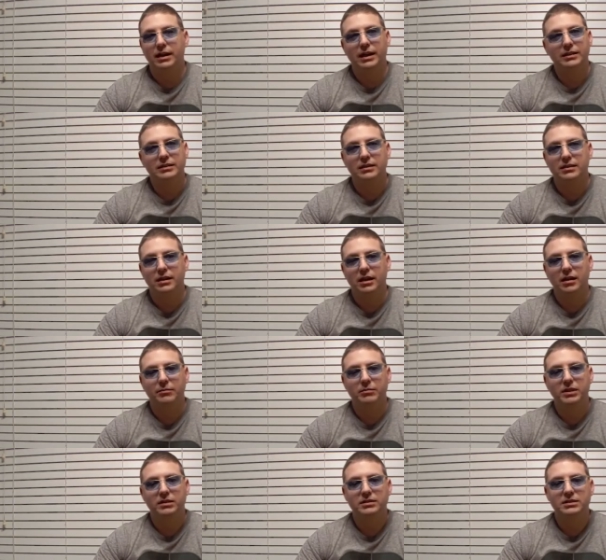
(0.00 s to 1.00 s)
at the time.
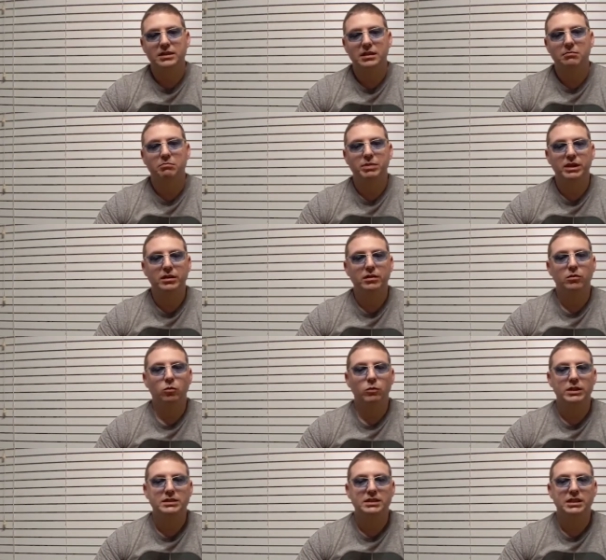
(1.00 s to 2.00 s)
You see, beer,
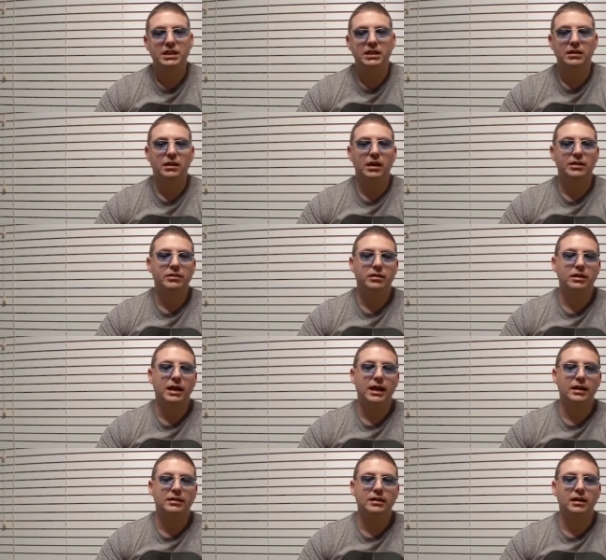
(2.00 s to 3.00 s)
whiskey, and other
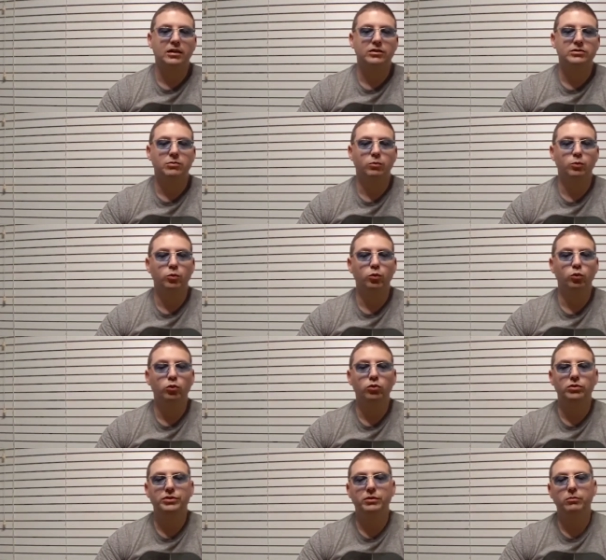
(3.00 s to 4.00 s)
cocktails
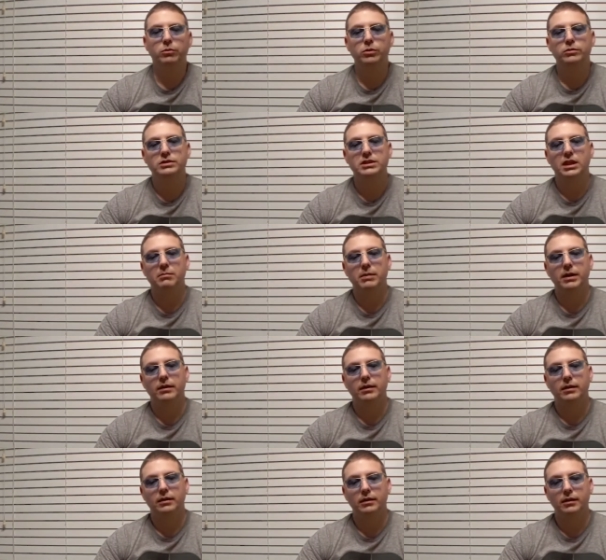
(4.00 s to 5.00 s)
ruled the roost in
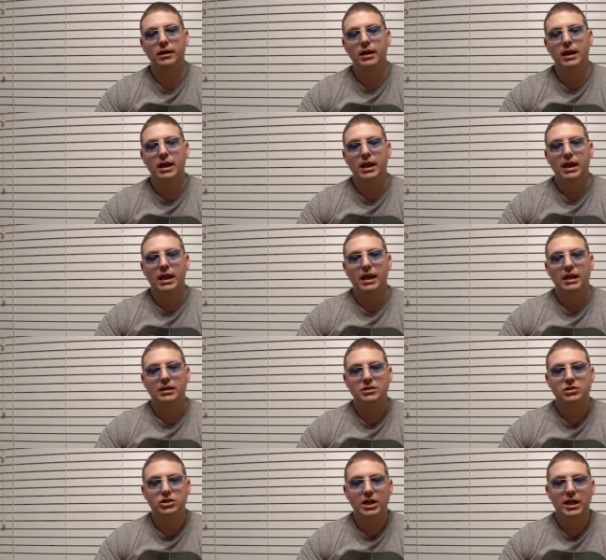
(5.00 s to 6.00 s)
America, and
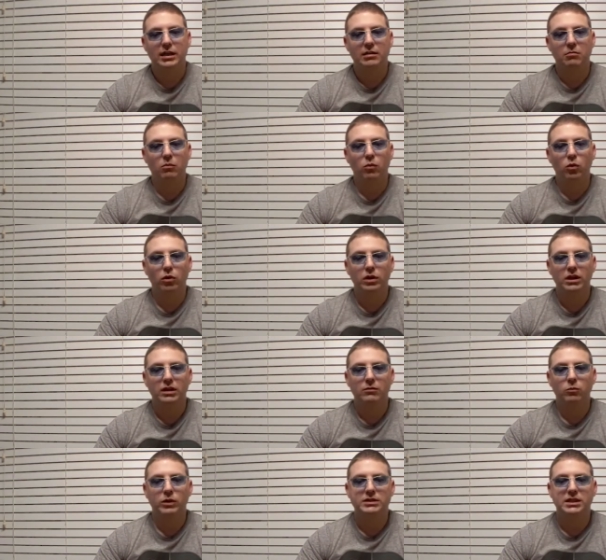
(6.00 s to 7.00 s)
Jack Morgan
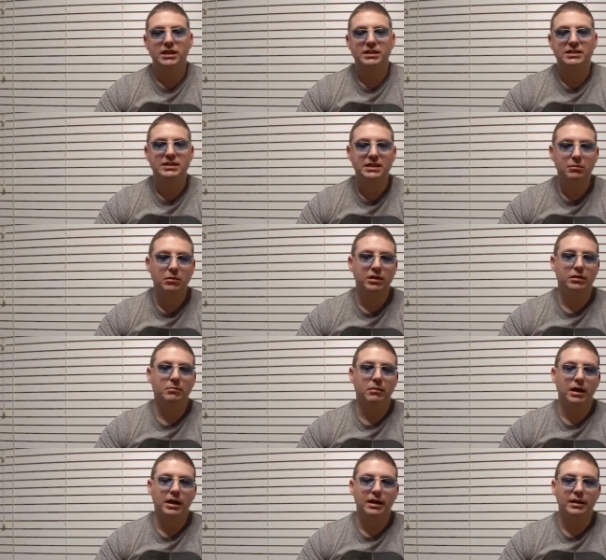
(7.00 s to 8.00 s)
was in a similar
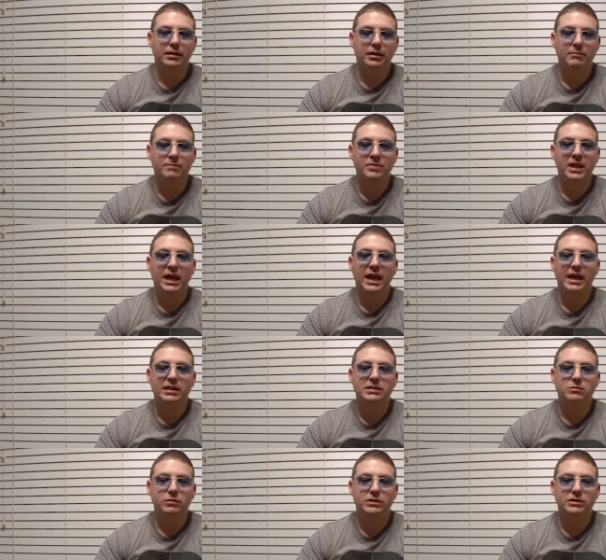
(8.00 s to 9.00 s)
mind.
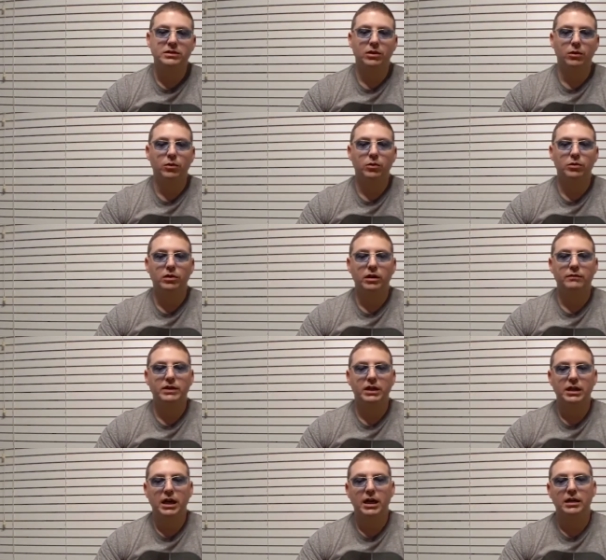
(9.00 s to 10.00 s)
As was the owner of the
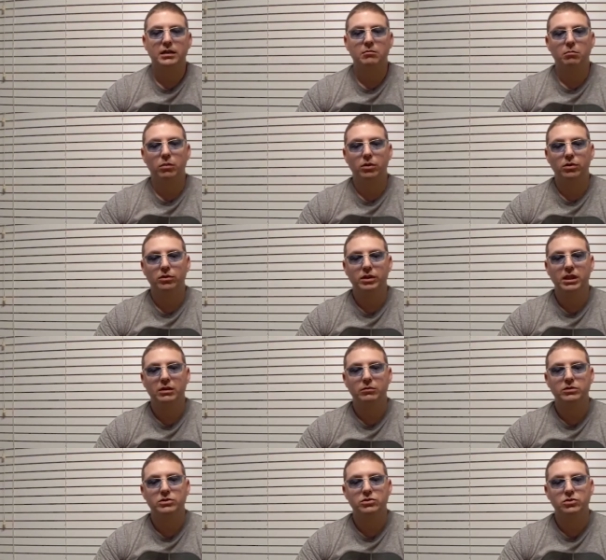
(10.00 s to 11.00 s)
Cock and Bull, he
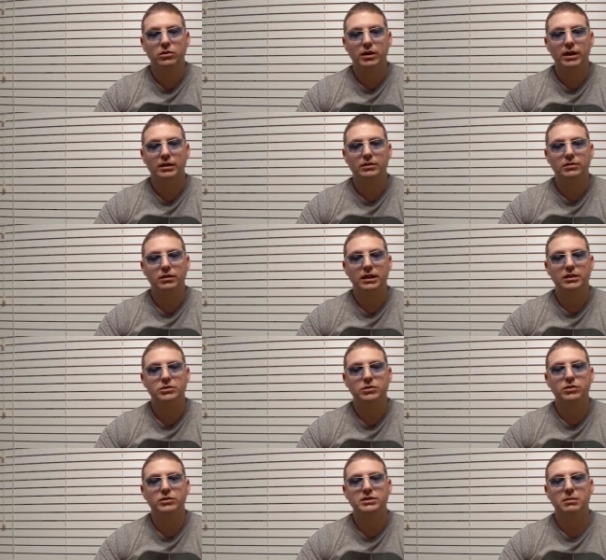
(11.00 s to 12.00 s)
was trying to
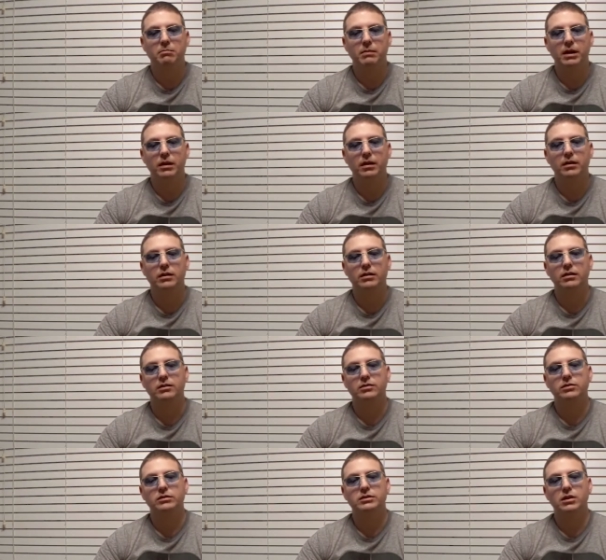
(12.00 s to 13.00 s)
introduce America
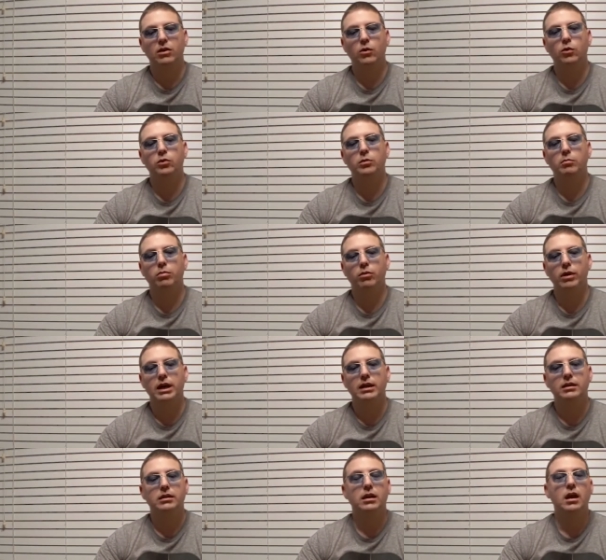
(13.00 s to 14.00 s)
to his own
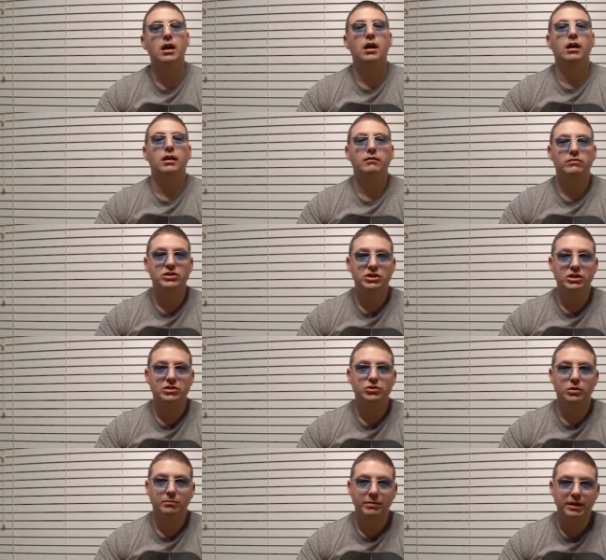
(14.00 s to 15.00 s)
brand of
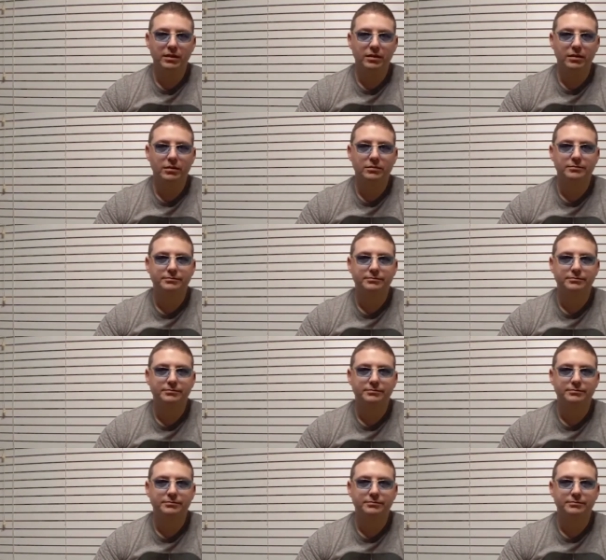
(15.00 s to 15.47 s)
ginger beer.